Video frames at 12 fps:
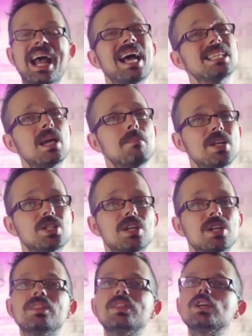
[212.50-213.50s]
as I
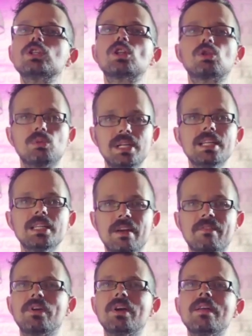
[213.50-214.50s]
mentioned, there's 3
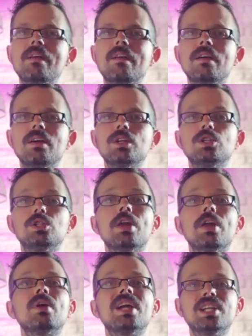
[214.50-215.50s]
different
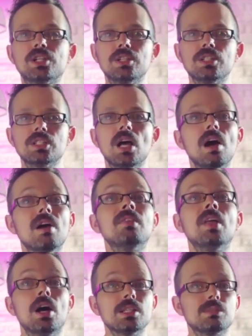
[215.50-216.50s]
generations of
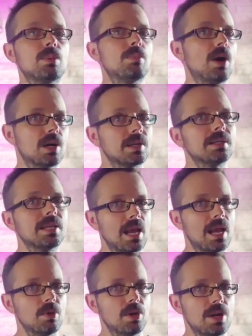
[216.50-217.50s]
the Osmo Pocket
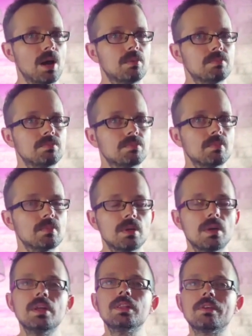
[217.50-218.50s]
camera now.
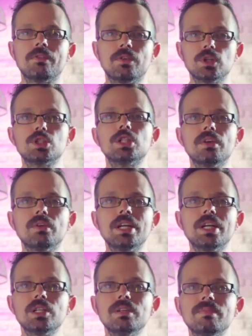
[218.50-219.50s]
The first
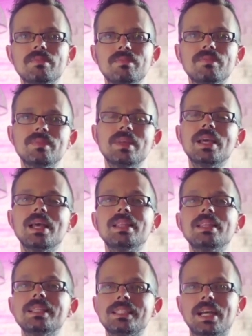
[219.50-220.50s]
generation,
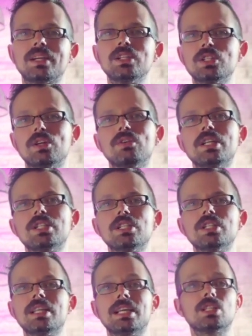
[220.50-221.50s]
the second
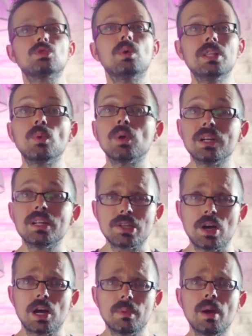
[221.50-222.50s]
generation, and that's the one that we're going to
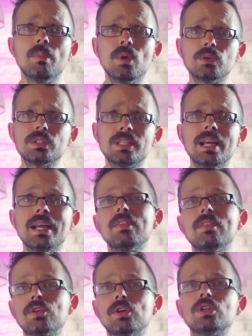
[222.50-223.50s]
talk about most today, and
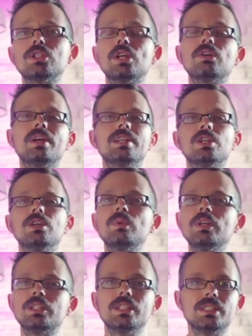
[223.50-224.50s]
the third generation,
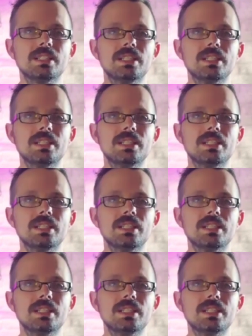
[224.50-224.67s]
which is